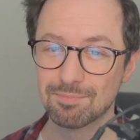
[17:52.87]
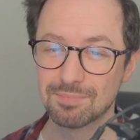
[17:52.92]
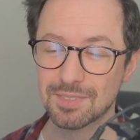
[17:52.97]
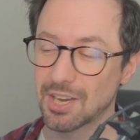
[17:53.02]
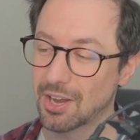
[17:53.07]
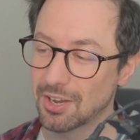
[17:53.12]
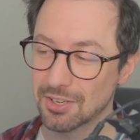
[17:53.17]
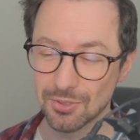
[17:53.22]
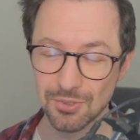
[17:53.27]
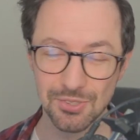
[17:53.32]

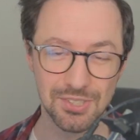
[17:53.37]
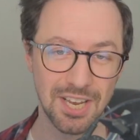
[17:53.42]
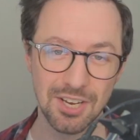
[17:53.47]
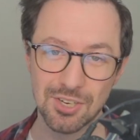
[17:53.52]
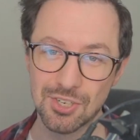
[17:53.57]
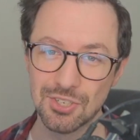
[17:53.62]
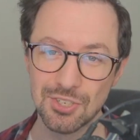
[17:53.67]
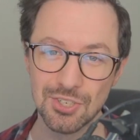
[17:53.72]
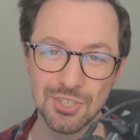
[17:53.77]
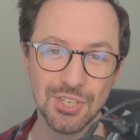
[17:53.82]
cut your
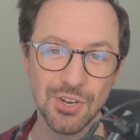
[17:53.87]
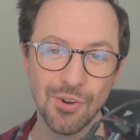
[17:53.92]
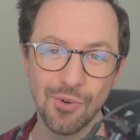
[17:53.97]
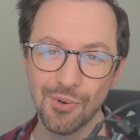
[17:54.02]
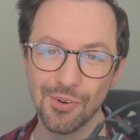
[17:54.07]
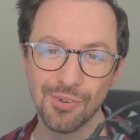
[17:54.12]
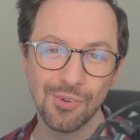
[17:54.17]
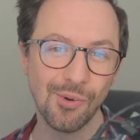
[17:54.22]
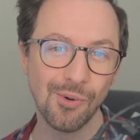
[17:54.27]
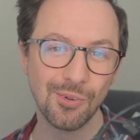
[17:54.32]
session
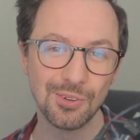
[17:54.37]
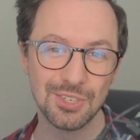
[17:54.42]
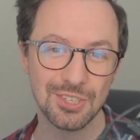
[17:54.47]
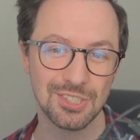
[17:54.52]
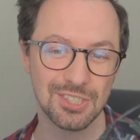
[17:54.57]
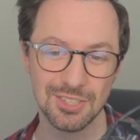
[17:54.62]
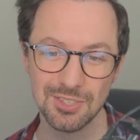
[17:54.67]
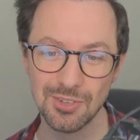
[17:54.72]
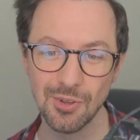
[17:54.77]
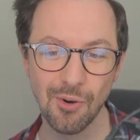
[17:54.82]
short or
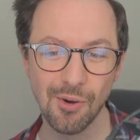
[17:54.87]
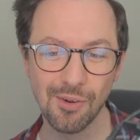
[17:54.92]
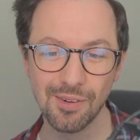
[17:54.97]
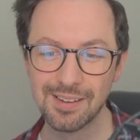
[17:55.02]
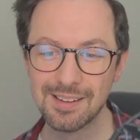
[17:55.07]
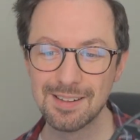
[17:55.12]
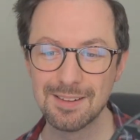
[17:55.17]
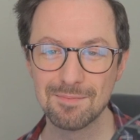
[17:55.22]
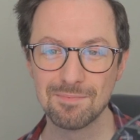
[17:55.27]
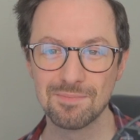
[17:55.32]
just not
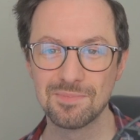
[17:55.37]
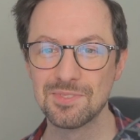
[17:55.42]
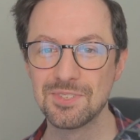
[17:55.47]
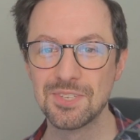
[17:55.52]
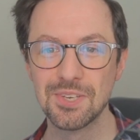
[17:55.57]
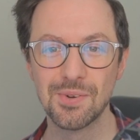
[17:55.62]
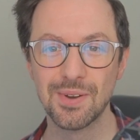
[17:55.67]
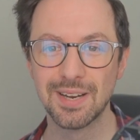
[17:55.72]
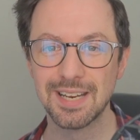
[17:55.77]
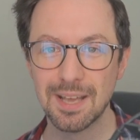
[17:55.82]

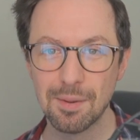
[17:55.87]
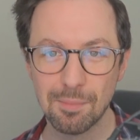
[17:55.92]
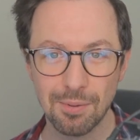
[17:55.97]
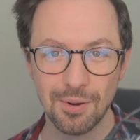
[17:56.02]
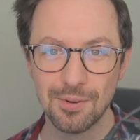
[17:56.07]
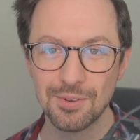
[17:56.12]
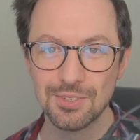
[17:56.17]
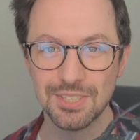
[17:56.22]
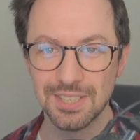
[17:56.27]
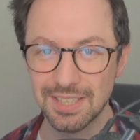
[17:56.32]
do any
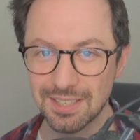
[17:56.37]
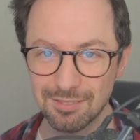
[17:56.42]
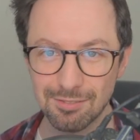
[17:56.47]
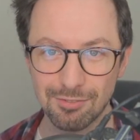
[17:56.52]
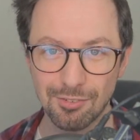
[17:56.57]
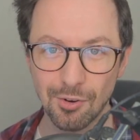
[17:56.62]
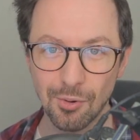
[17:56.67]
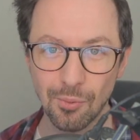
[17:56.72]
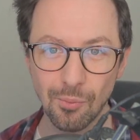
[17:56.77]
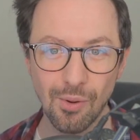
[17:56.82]
approaching
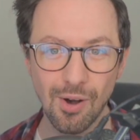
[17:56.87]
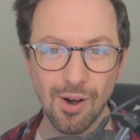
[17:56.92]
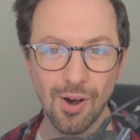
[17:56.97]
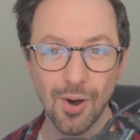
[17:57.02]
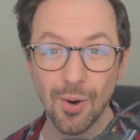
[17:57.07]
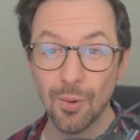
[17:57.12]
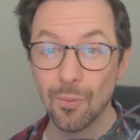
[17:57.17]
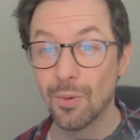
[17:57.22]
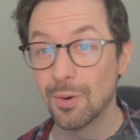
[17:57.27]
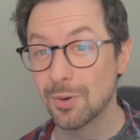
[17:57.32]
for a
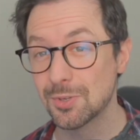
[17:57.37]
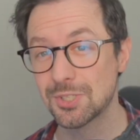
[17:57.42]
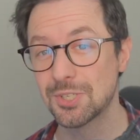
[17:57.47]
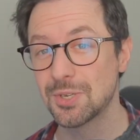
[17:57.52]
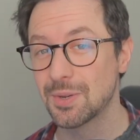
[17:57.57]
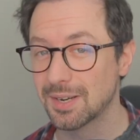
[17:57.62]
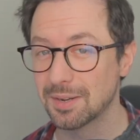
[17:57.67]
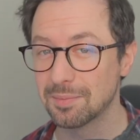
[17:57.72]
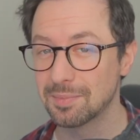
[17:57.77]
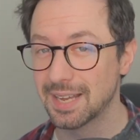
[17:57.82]
while whilst
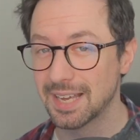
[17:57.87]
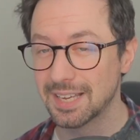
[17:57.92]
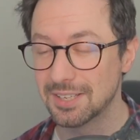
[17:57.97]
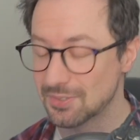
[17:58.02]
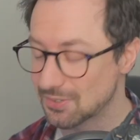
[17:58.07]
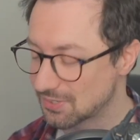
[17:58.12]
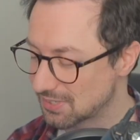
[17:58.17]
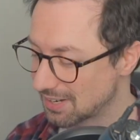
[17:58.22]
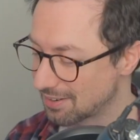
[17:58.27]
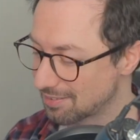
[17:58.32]
you end up letting
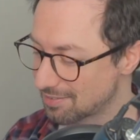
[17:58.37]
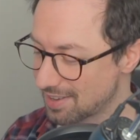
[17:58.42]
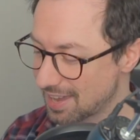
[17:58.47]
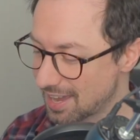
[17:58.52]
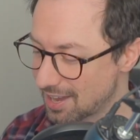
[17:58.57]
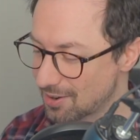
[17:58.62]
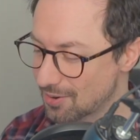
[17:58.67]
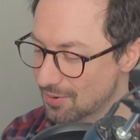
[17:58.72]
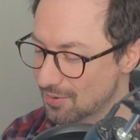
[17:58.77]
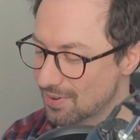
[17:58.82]
yourself
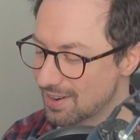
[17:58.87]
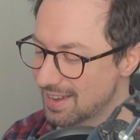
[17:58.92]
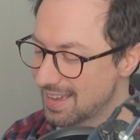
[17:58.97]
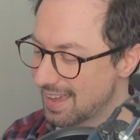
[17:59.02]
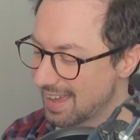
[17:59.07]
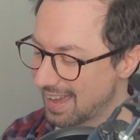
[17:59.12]
heal.